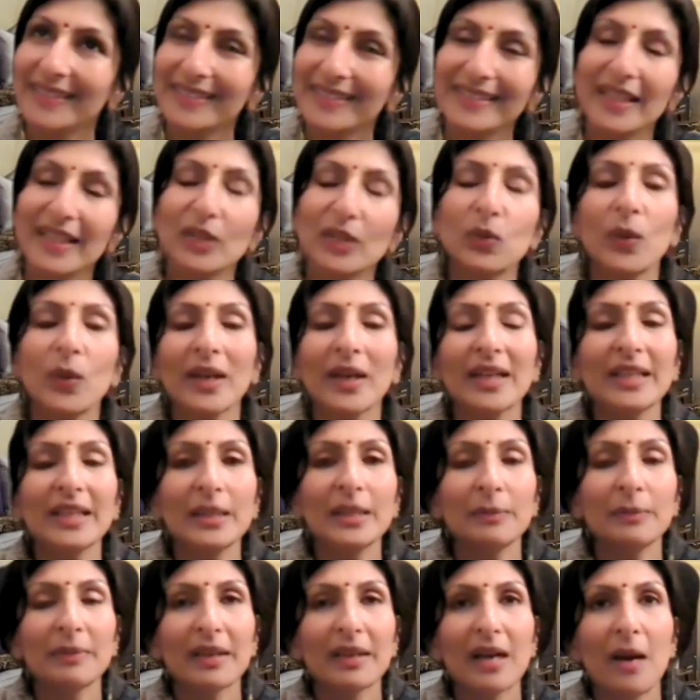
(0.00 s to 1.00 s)
can quickly
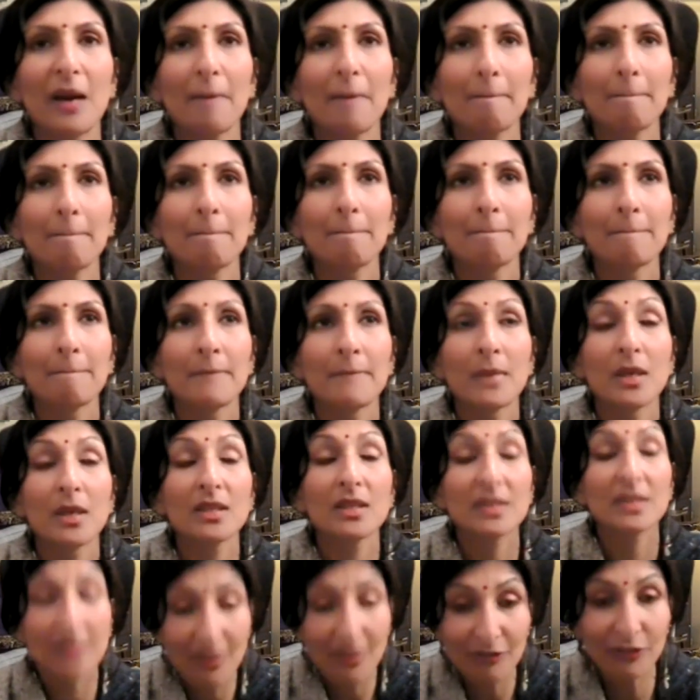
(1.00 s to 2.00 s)
become
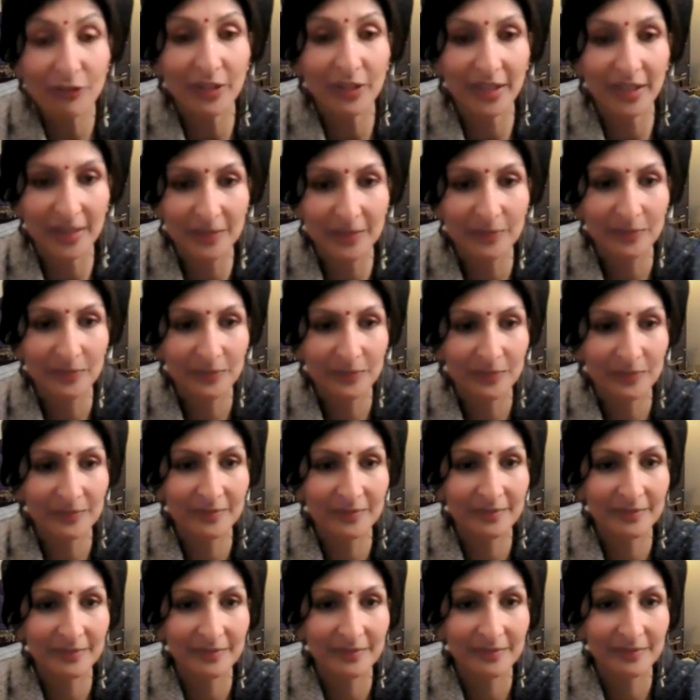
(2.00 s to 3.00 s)
suffering
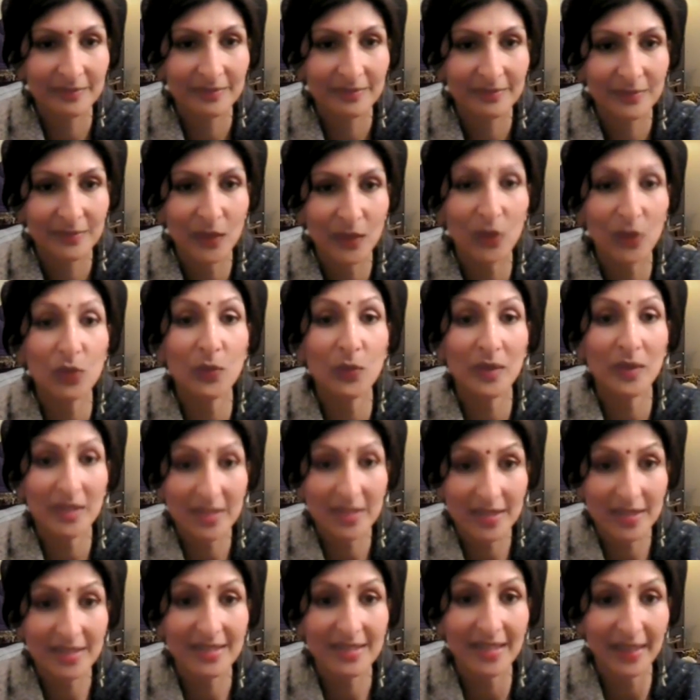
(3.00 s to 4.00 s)
on a
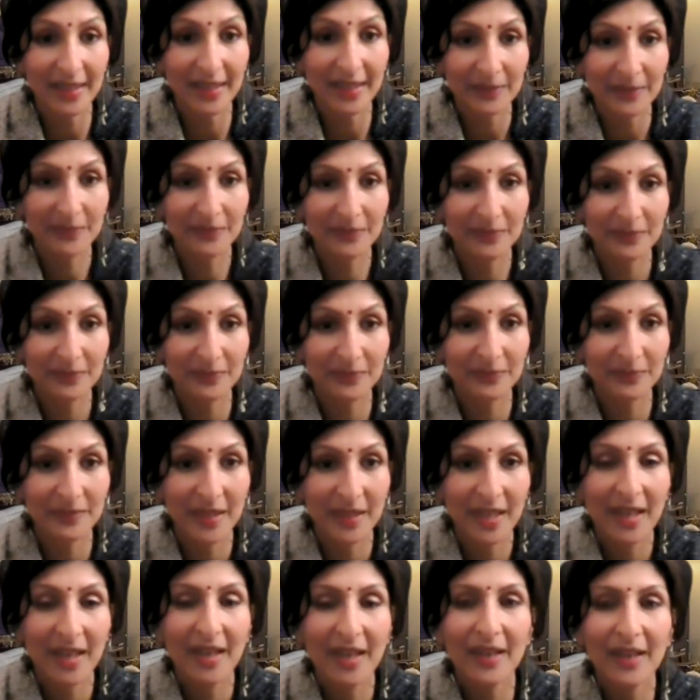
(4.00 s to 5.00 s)
winter's day.
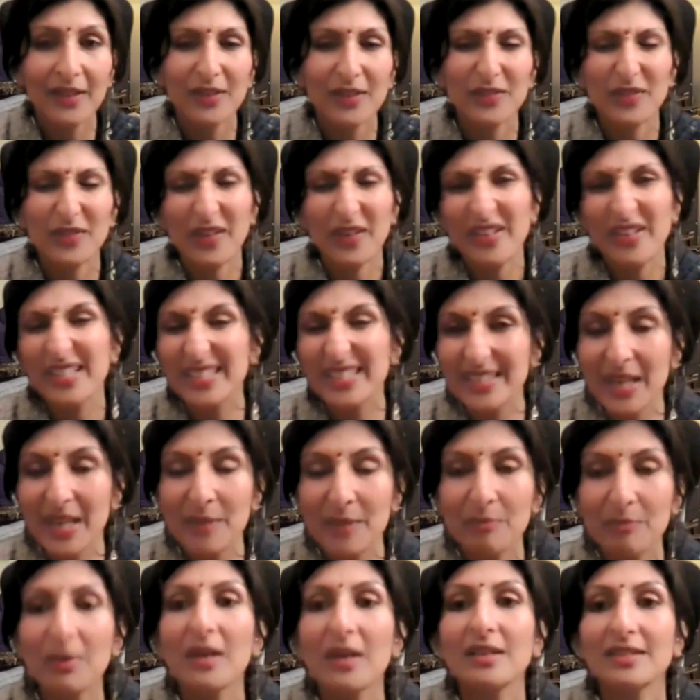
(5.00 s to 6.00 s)
The very
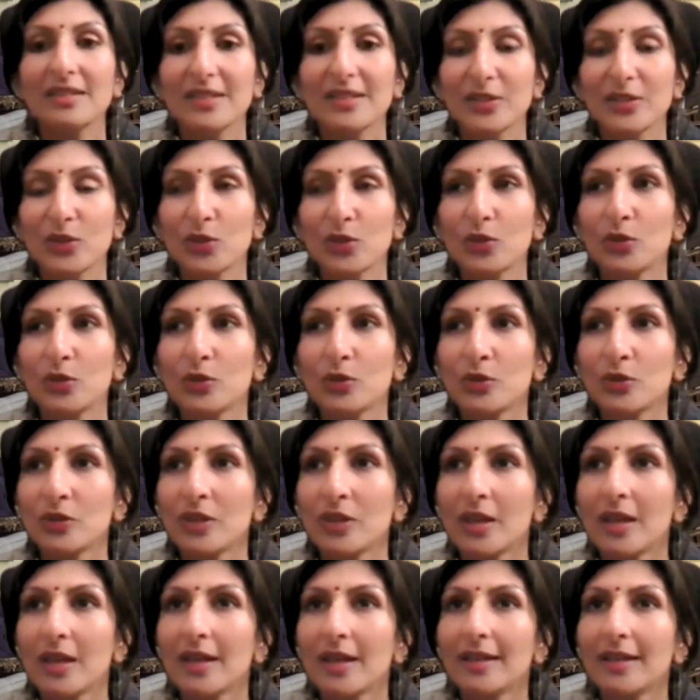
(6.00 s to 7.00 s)
same person who
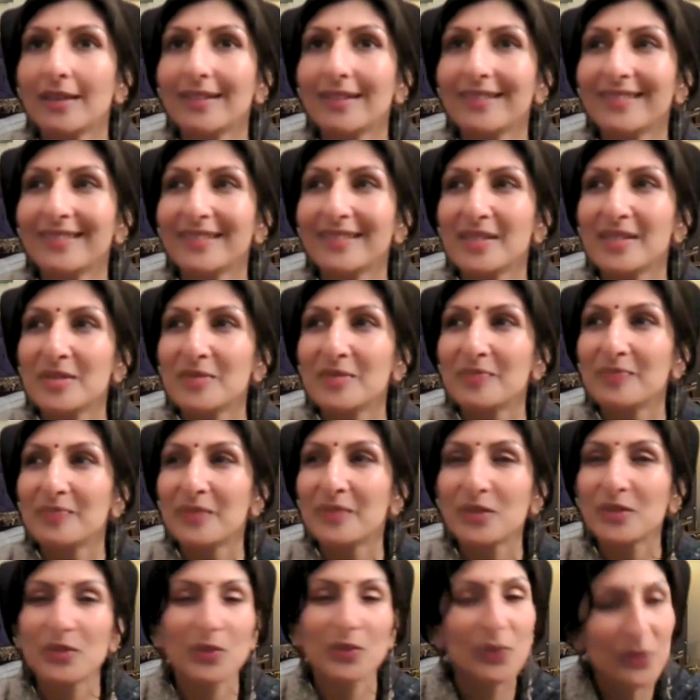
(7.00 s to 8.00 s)

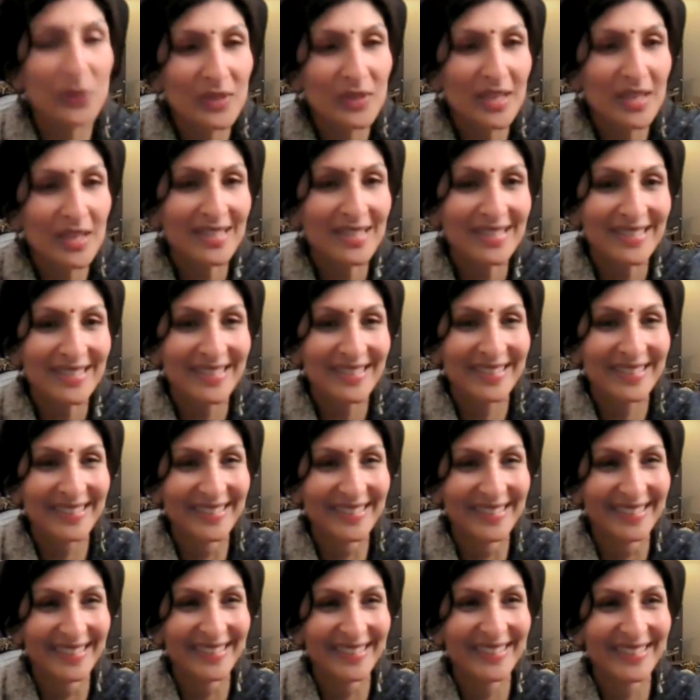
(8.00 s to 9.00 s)
soothes us
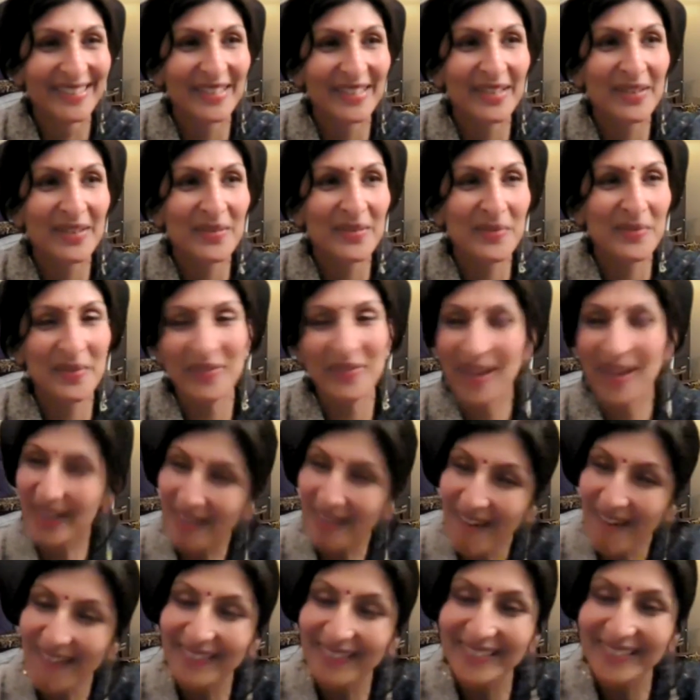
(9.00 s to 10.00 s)
with their
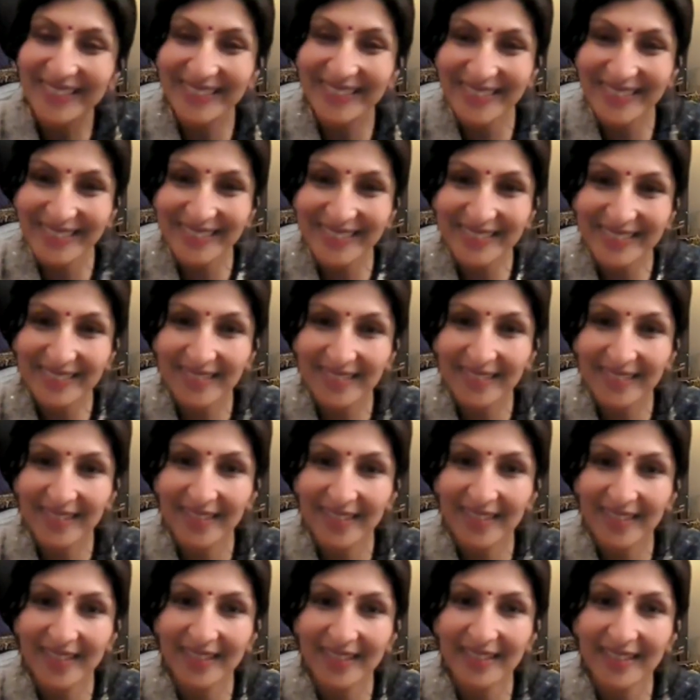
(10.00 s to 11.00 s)
kindness
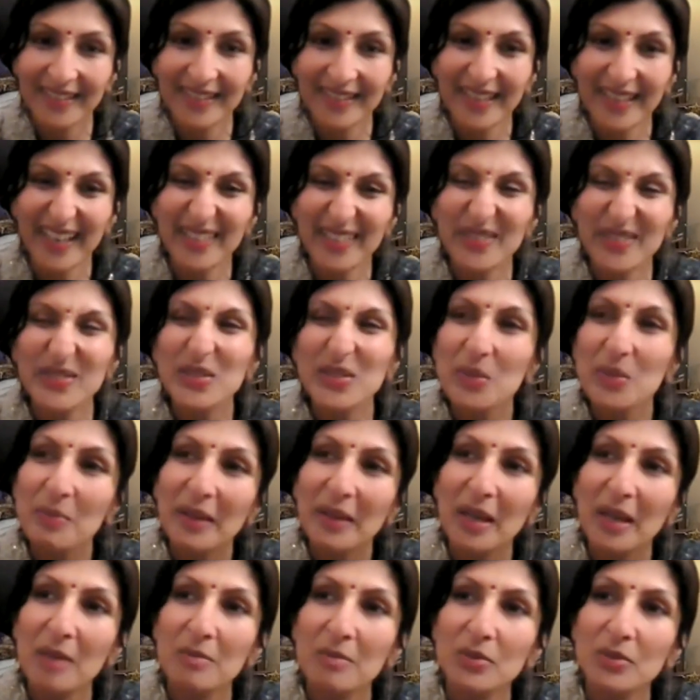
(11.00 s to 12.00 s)
can also
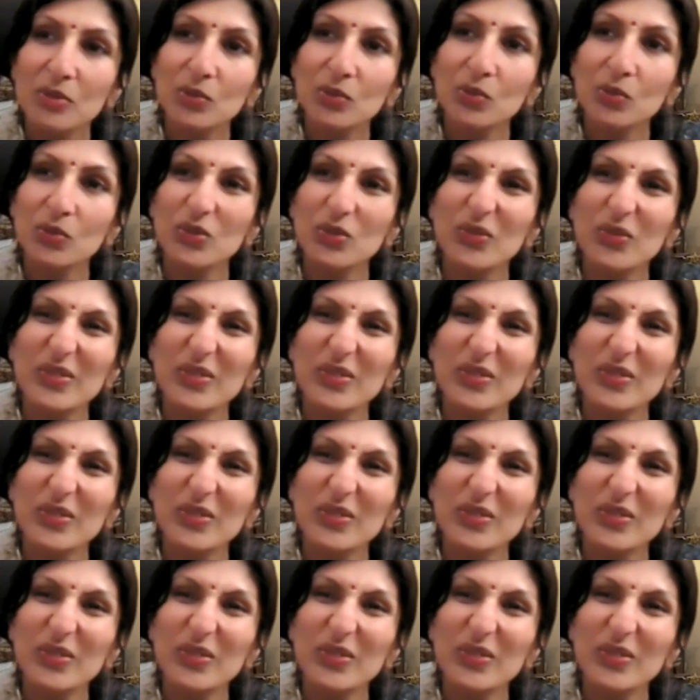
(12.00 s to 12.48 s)
become a source of